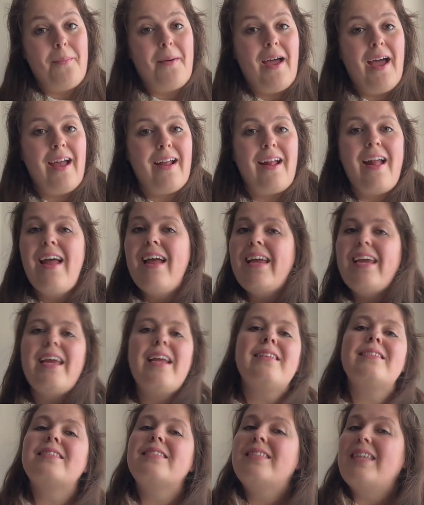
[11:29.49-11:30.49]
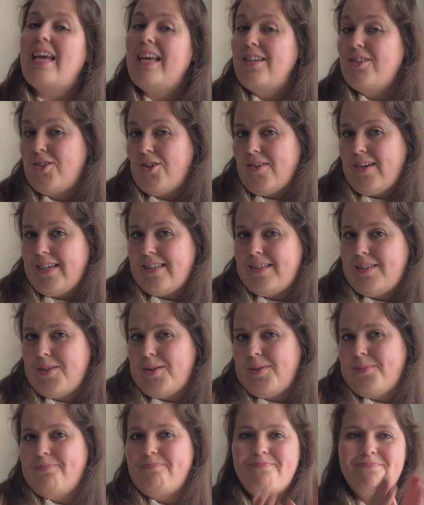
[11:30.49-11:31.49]
bag, it's
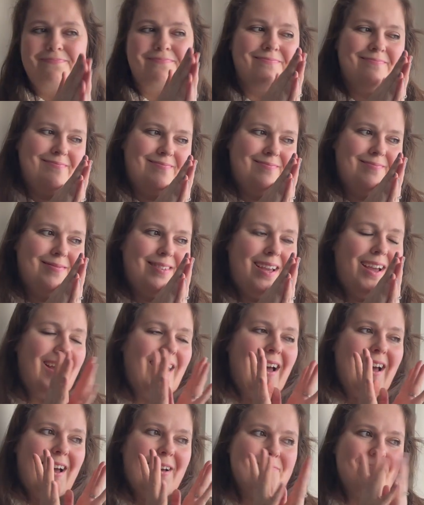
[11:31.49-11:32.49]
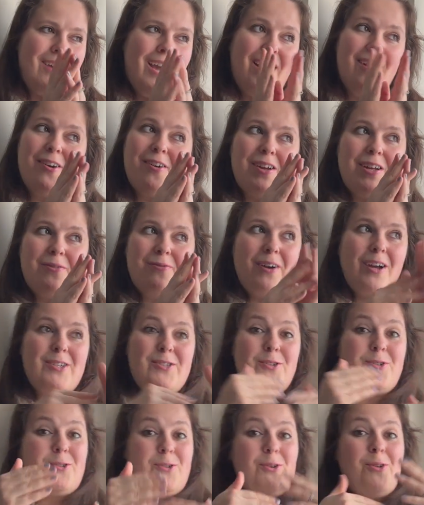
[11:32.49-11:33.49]
dangerous. I don't know if I
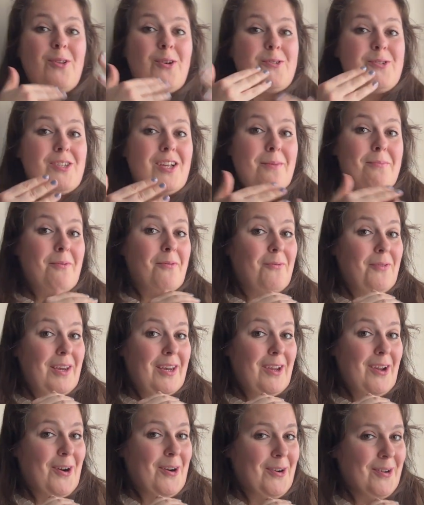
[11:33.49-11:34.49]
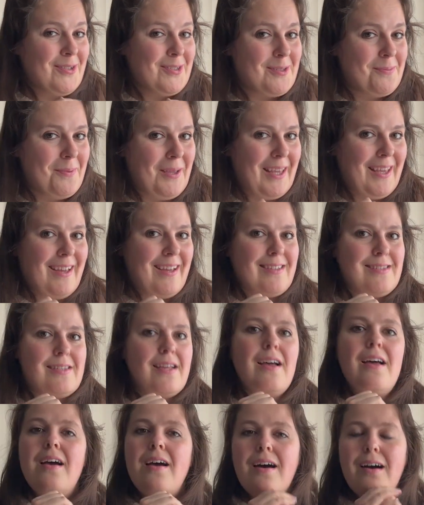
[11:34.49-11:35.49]
should do those type of videos, because
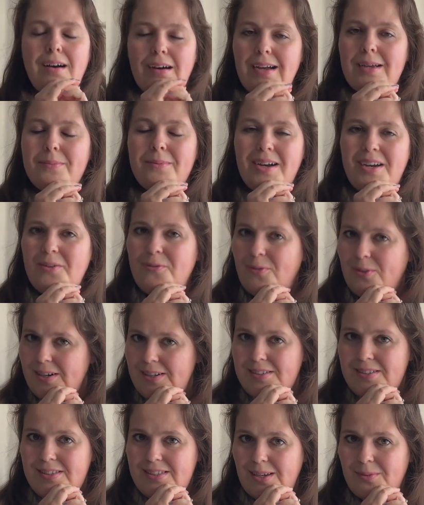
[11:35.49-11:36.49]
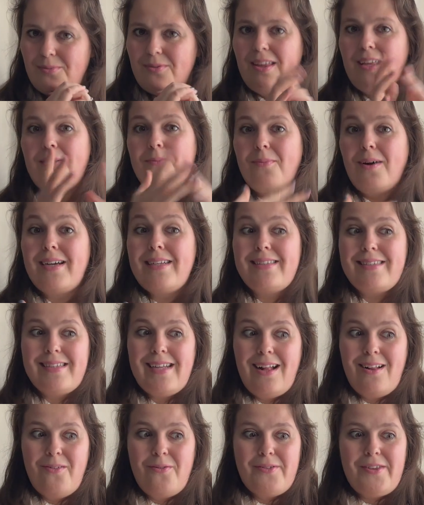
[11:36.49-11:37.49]
I might find something
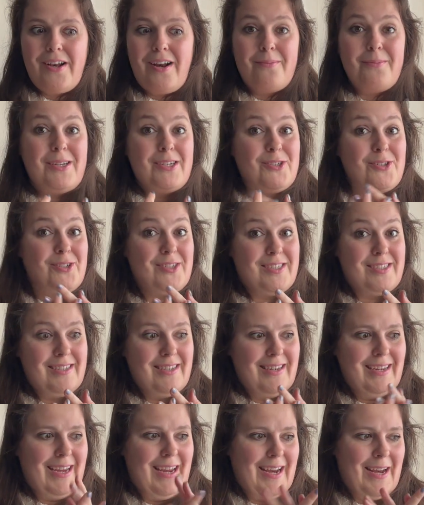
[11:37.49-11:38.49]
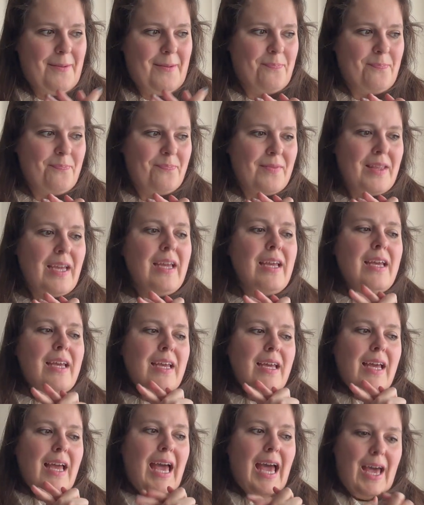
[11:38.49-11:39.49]
myself that I'm interested in
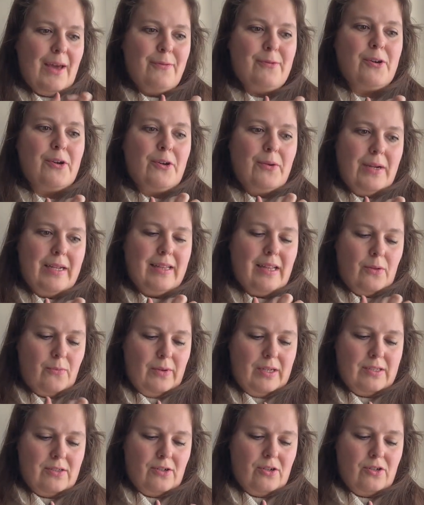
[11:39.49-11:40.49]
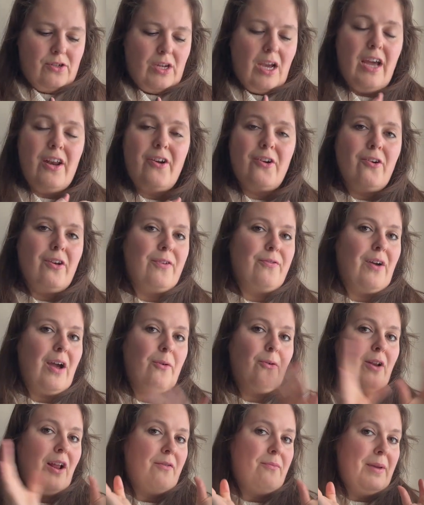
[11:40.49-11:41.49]
after doing that research. I don't know if I
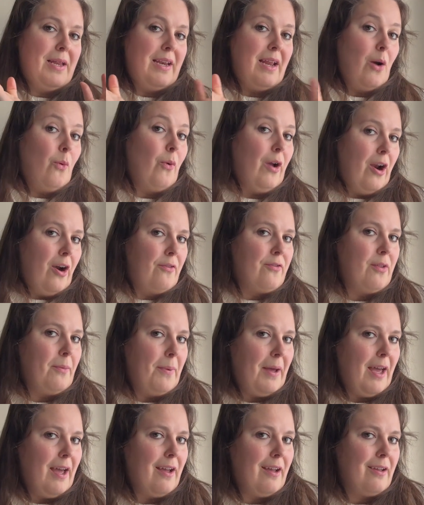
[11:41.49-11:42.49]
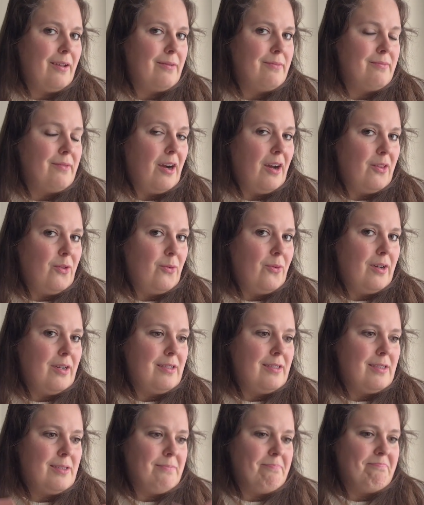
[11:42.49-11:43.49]
would have been aware of the bag
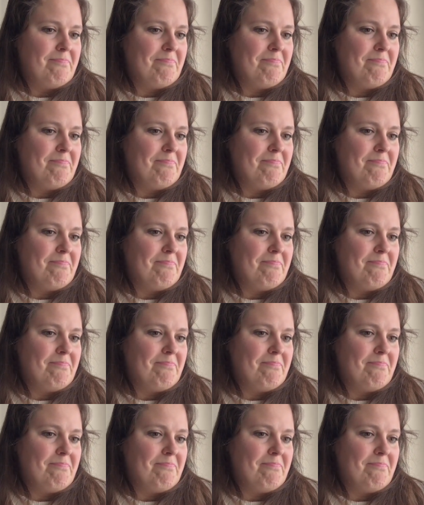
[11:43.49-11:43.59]
otherwise.